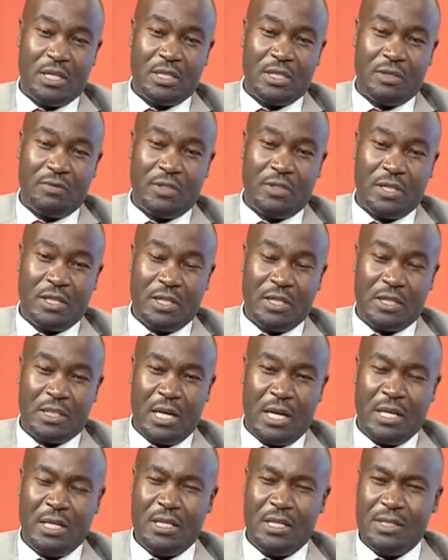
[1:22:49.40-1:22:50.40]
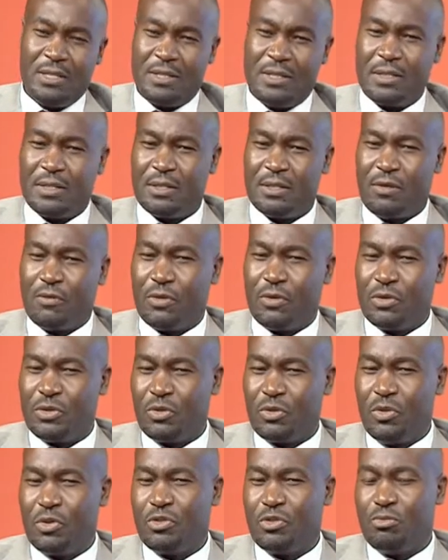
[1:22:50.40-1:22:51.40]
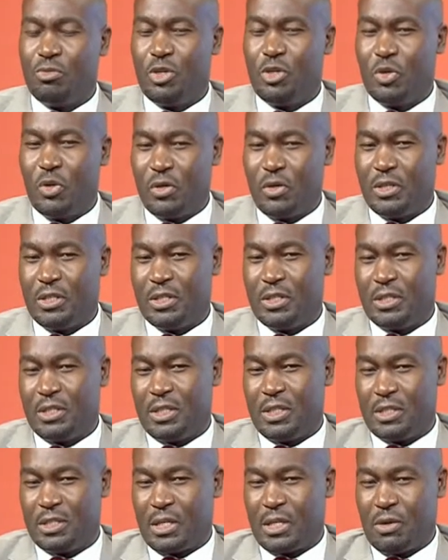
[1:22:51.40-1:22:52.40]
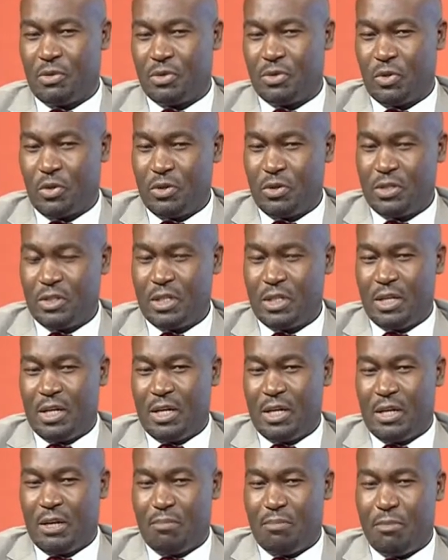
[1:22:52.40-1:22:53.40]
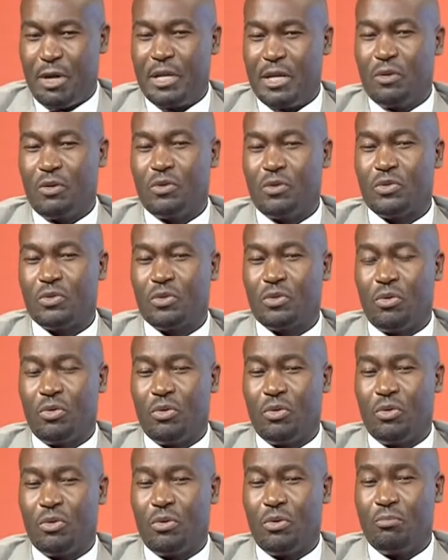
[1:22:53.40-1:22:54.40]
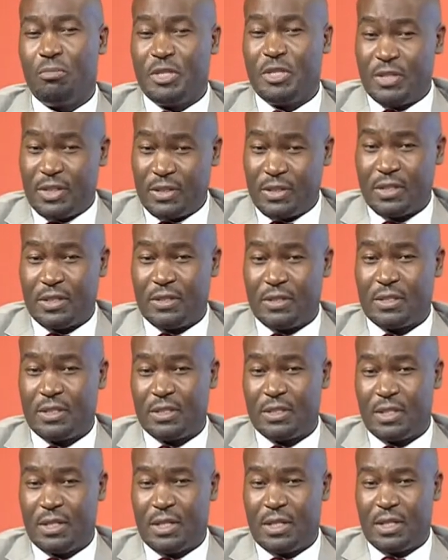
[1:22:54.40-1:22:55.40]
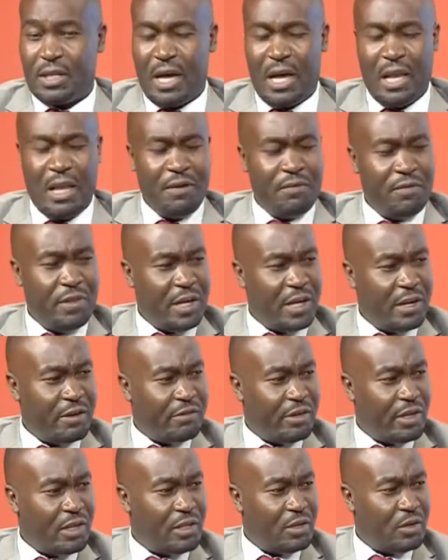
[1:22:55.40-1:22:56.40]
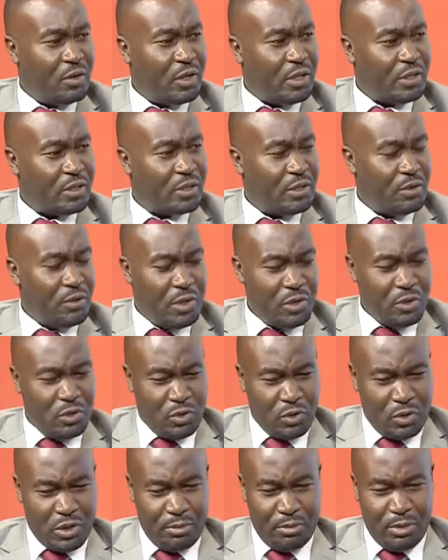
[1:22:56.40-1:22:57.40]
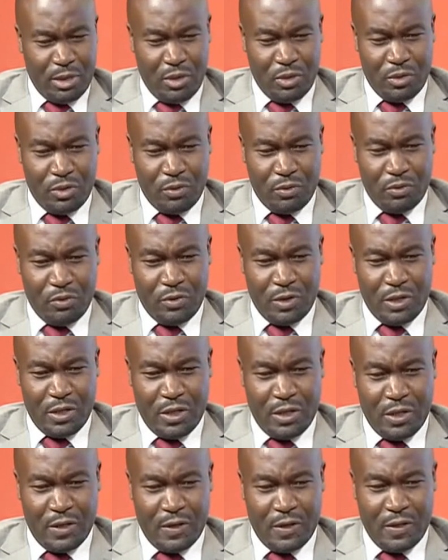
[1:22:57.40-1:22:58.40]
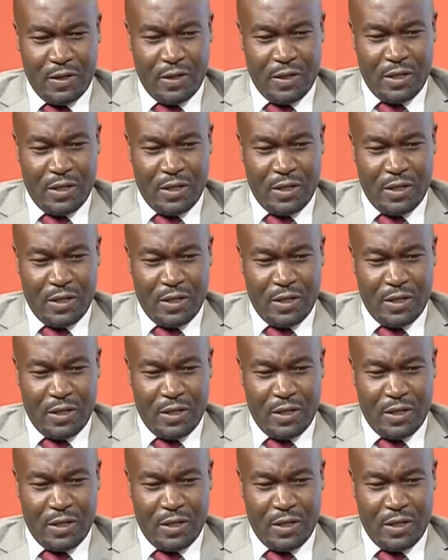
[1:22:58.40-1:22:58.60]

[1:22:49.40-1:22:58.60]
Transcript: safety net. And this, of course, goes beyond just households, but then also businesses. I love the cover, Nicholas, the one you talked about of,